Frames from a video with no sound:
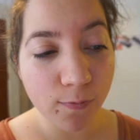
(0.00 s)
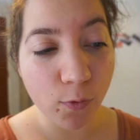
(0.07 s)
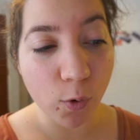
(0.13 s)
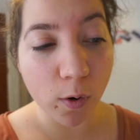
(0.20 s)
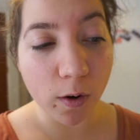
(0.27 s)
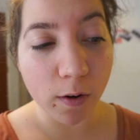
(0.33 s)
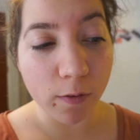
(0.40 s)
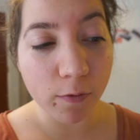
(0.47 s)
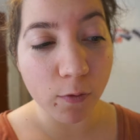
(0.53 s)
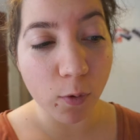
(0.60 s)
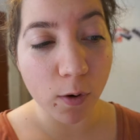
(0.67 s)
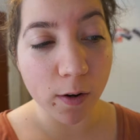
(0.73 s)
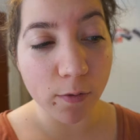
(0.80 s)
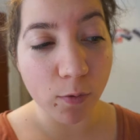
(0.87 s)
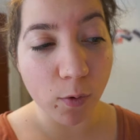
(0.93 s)
for
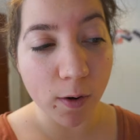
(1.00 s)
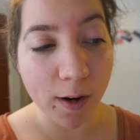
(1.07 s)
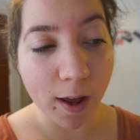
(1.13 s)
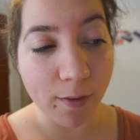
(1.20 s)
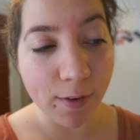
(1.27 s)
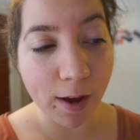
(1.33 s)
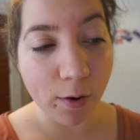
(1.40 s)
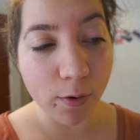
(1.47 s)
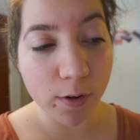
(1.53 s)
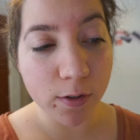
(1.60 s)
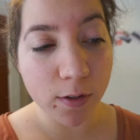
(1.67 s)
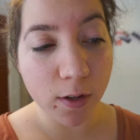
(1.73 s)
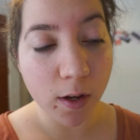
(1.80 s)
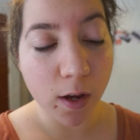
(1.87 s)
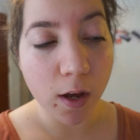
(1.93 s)
4 to 4.5
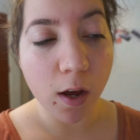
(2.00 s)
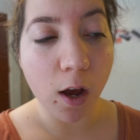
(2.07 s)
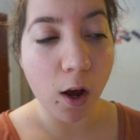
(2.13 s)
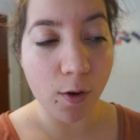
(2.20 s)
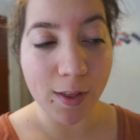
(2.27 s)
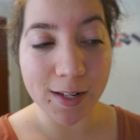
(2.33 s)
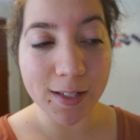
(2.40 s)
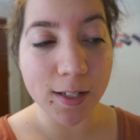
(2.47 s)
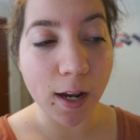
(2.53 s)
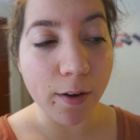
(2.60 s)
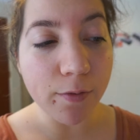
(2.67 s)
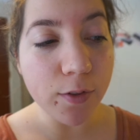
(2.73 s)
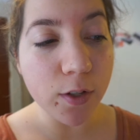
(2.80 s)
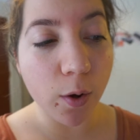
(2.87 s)
hours. All that's stuffed.